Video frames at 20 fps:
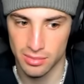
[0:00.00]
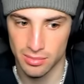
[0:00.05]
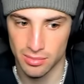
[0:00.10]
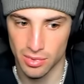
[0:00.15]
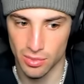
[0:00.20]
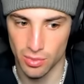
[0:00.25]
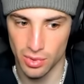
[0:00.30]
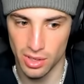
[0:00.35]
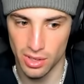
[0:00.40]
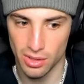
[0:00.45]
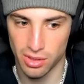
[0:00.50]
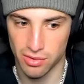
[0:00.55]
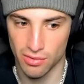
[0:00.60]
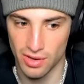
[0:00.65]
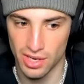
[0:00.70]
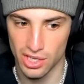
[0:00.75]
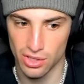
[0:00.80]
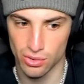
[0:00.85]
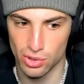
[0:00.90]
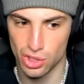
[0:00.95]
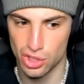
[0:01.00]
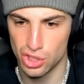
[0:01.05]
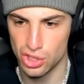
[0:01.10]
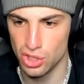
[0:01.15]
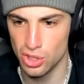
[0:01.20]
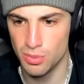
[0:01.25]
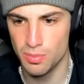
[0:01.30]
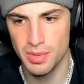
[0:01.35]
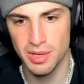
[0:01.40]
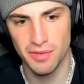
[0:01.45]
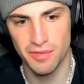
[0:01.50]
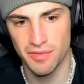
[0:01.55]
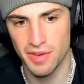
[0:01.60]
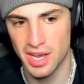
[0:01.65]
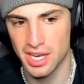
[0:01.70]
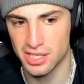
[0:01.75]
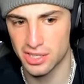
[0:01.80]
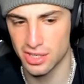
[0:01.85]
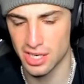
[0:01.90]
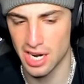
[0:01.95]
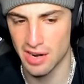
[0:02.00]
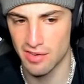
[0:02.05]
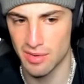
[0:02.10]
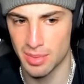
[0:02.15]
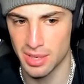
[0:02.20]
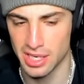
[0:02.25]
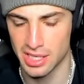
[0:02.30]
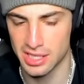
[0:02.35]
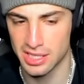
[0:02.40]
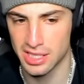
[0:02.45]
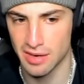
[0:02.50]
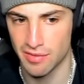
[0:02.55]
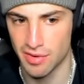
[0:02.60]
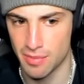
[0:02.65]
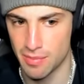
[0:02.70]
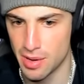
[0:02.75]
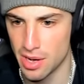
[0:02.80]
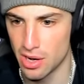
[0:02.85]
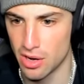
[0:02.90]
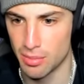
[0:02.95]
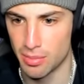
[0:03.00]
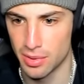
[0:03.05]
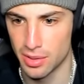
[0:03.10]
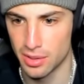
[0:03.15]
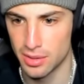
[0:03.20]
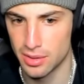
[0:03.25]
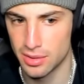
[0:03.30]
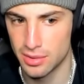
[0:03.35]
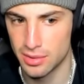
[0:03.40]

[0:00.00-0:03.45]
But one oh three, you should be faster than everybody except for Pelipper.